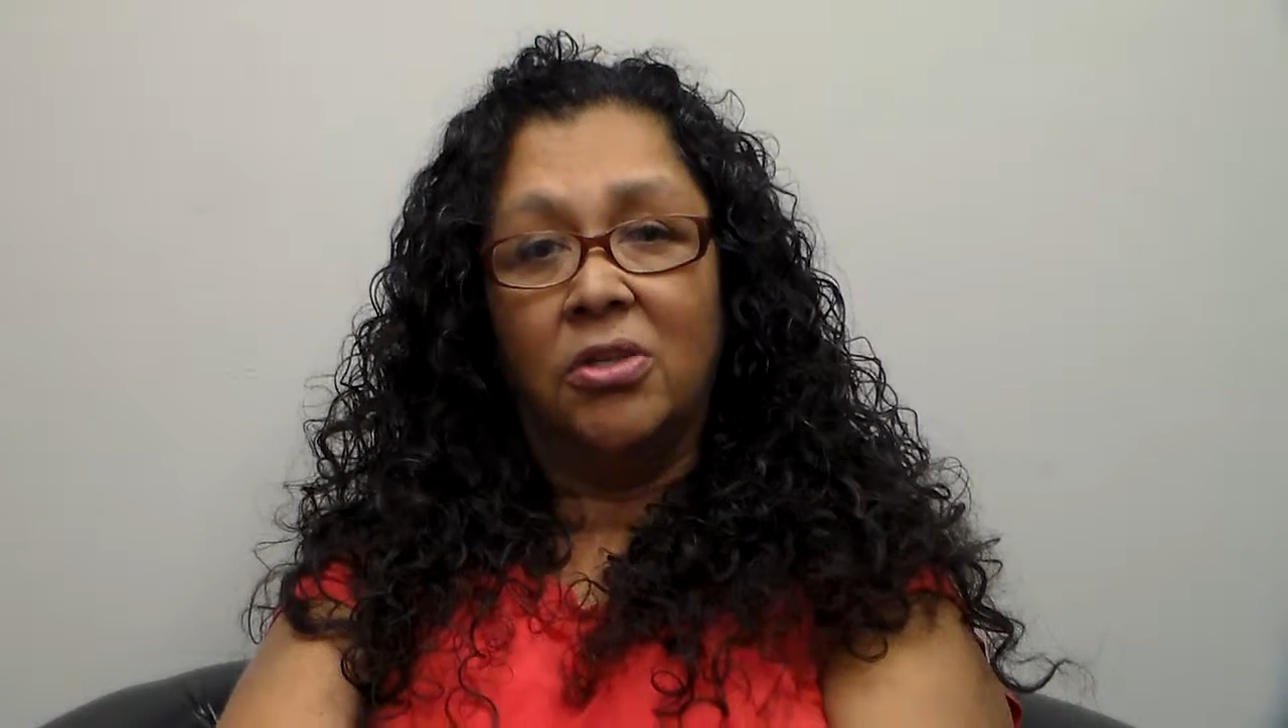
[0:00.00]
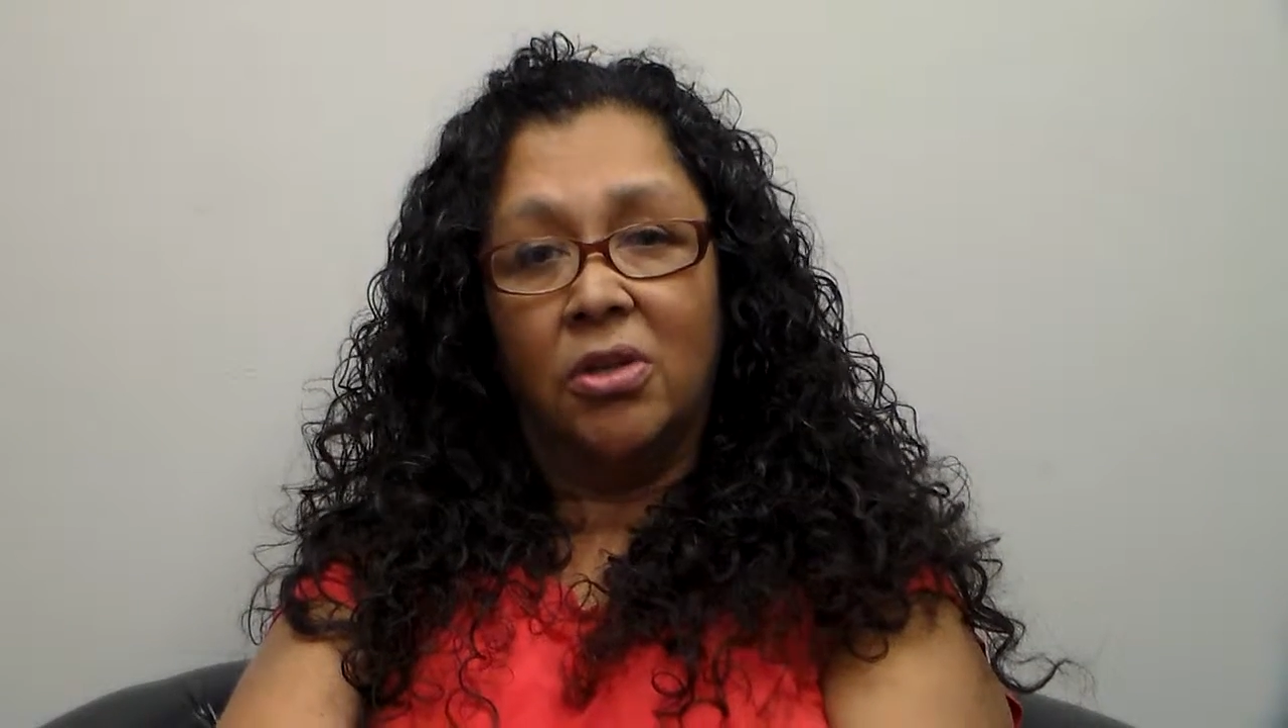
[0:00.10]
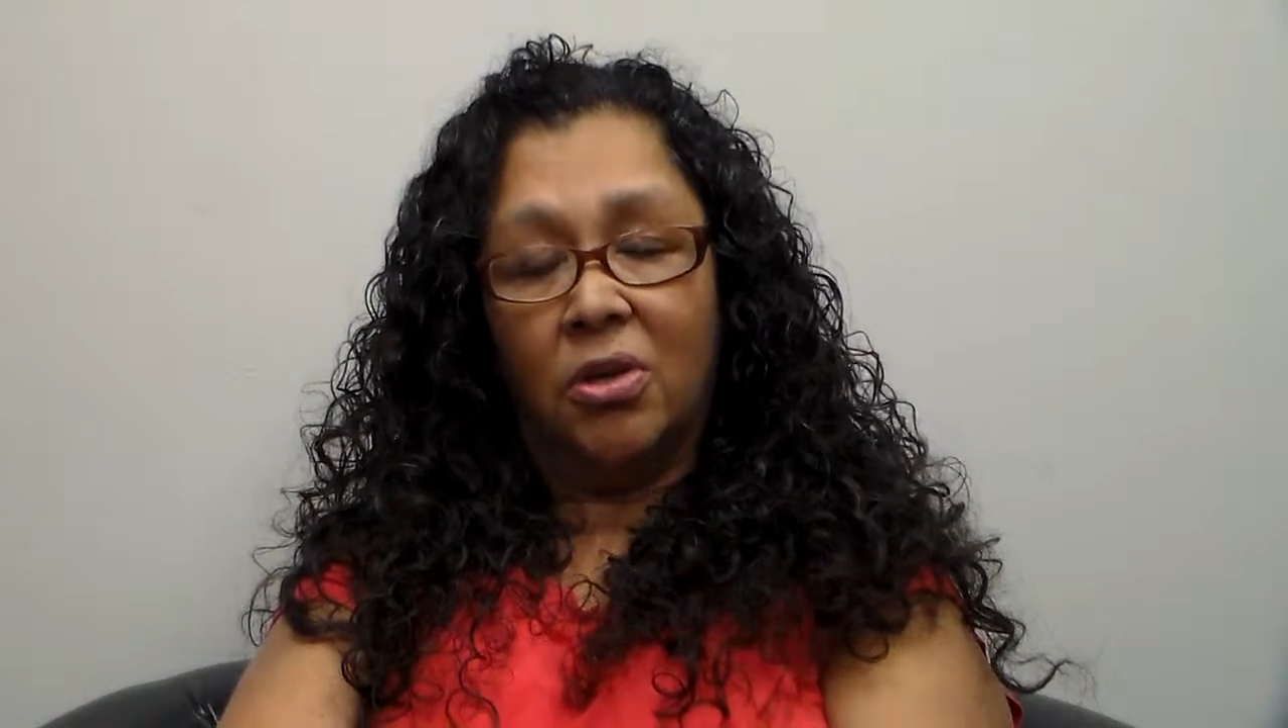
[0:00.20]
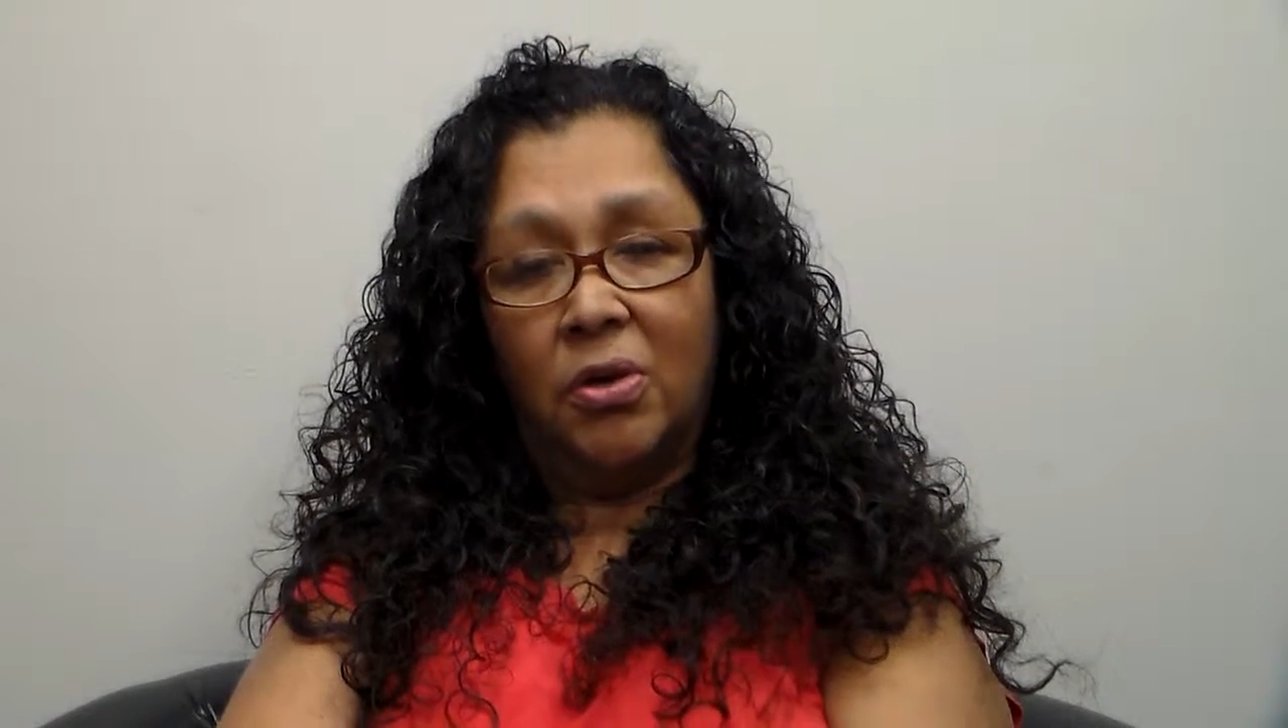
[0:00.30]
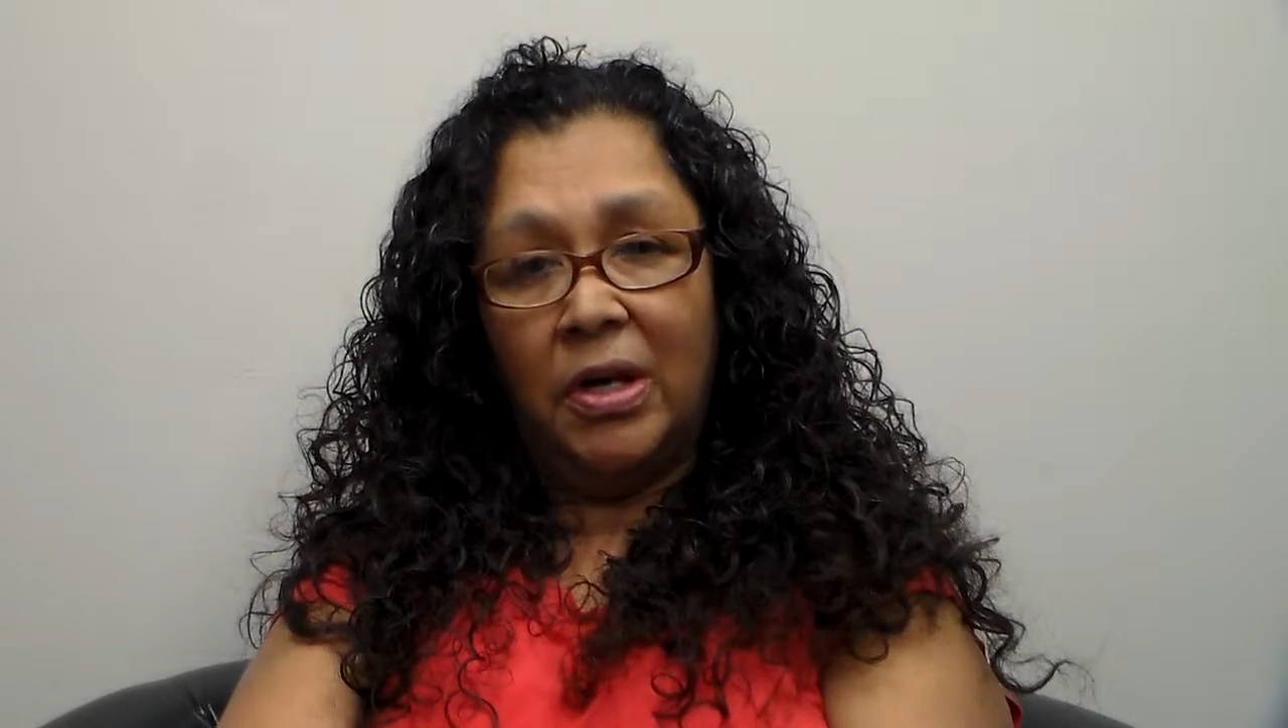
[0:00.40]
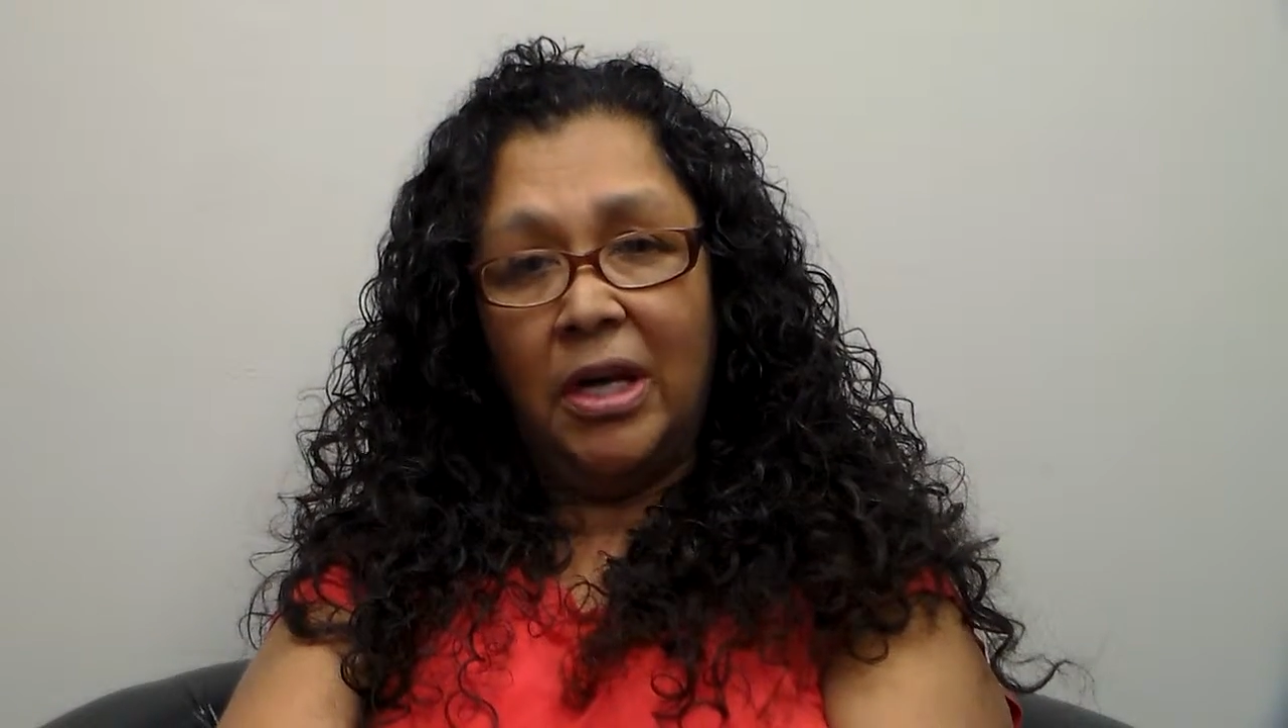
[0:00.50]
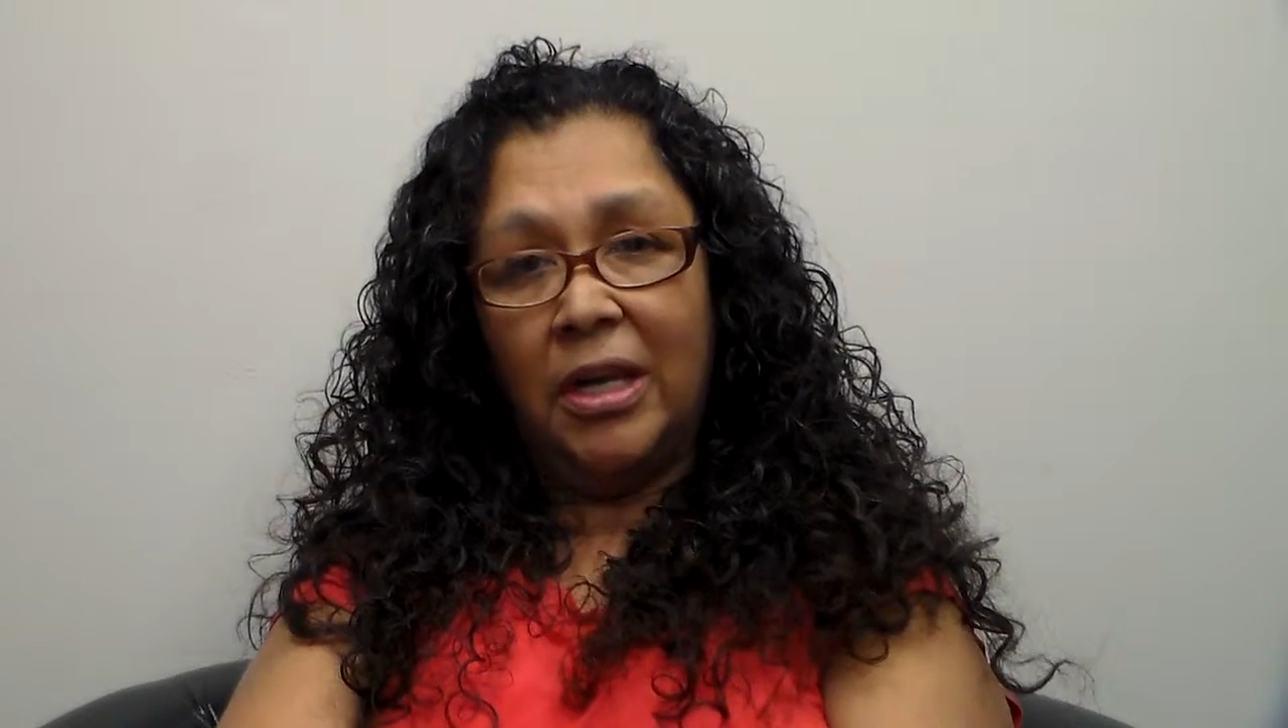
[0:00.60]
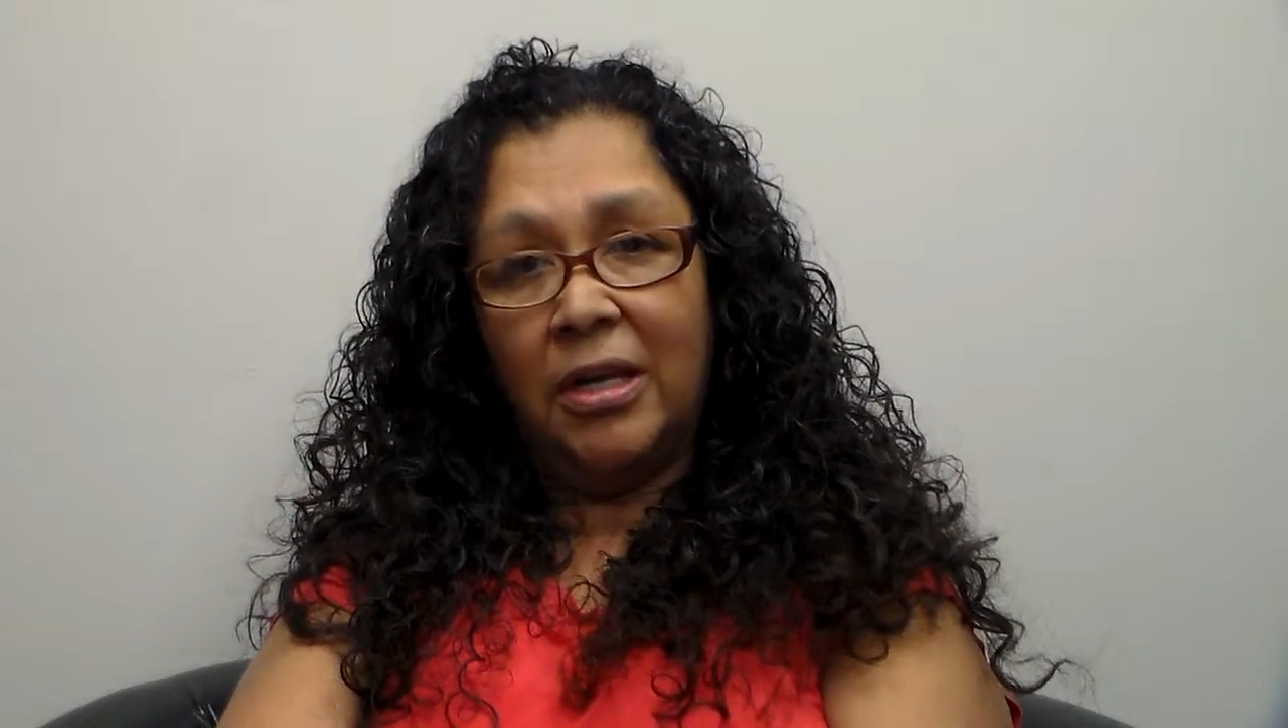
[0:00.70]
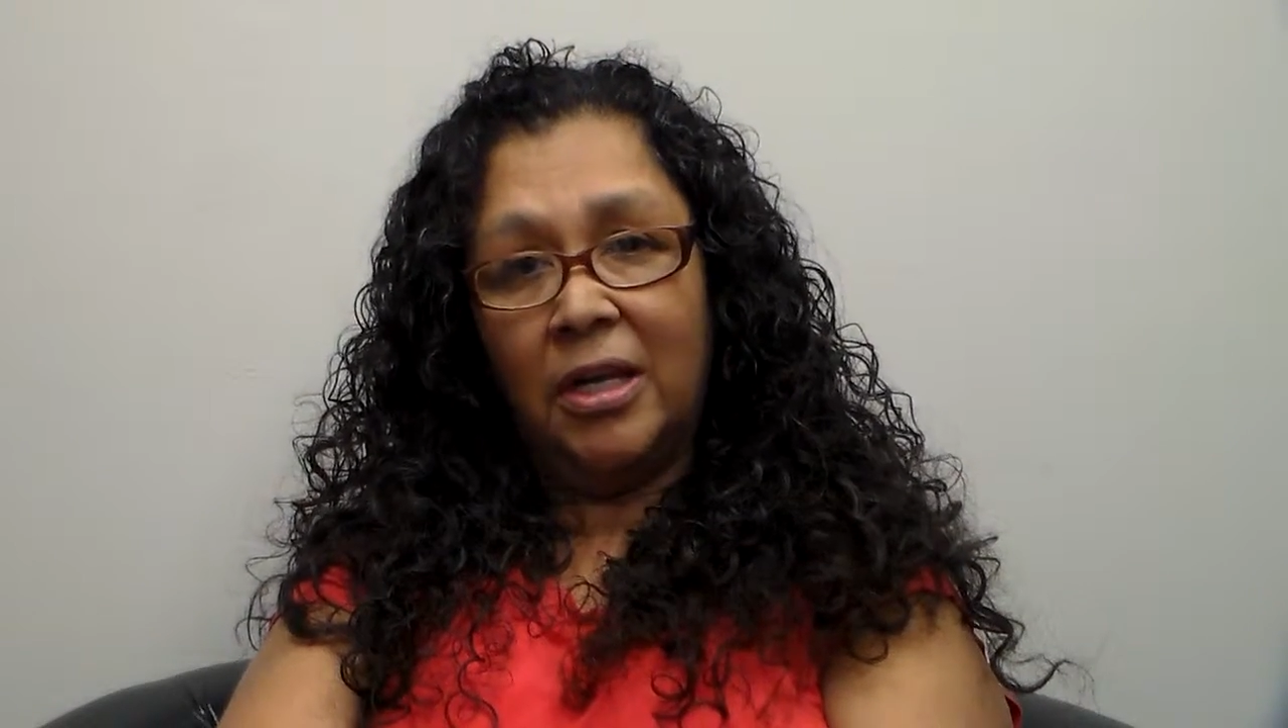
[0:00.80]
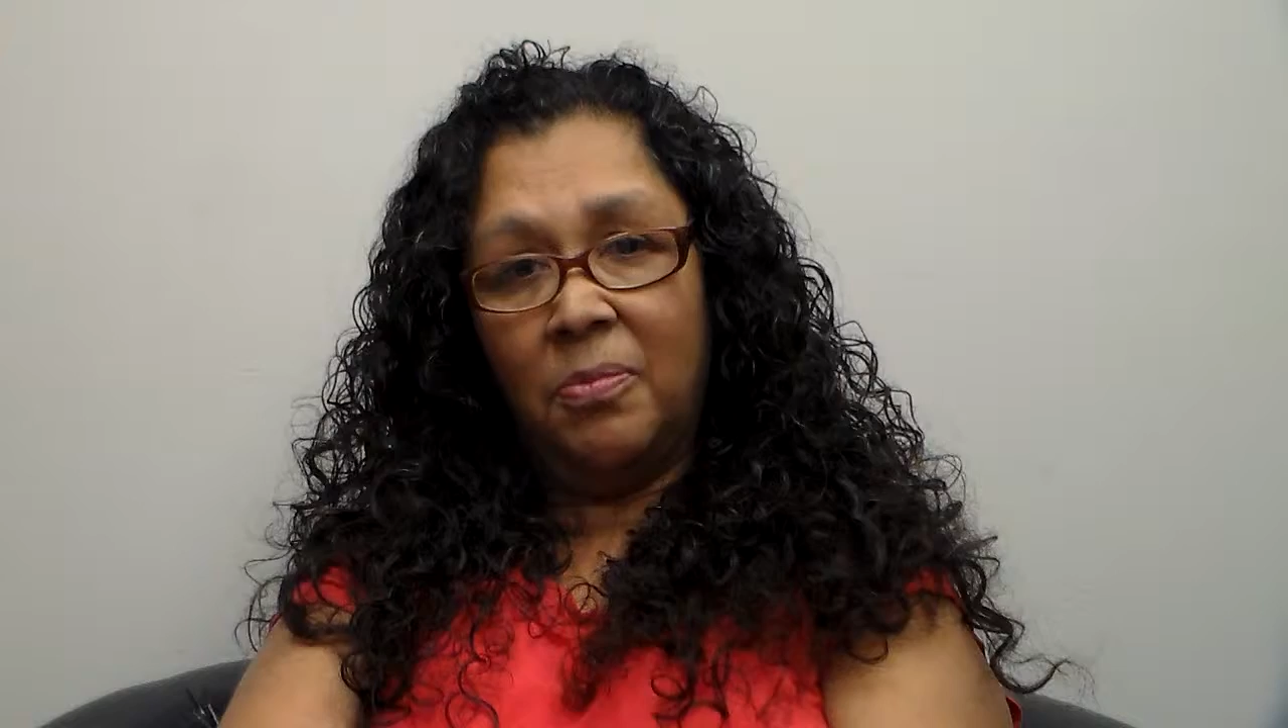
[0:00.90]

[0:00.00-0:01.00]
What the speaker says: to go ahead and